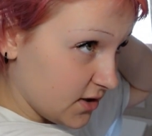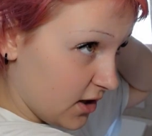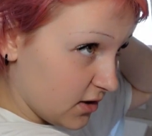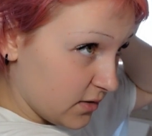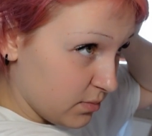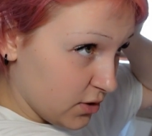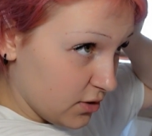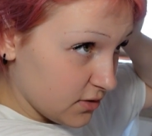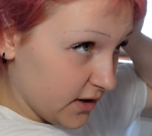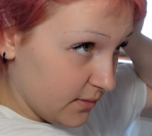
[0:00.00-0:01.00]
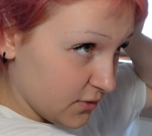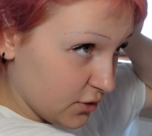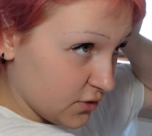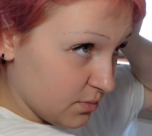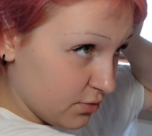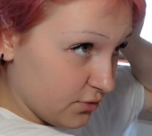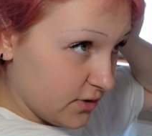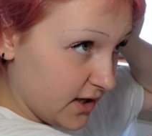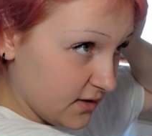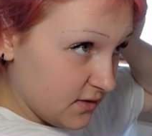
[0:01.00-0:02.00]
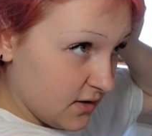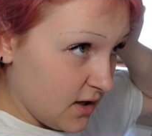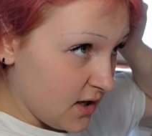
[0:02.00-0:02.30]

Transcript: dark blonde. I'm not brunette,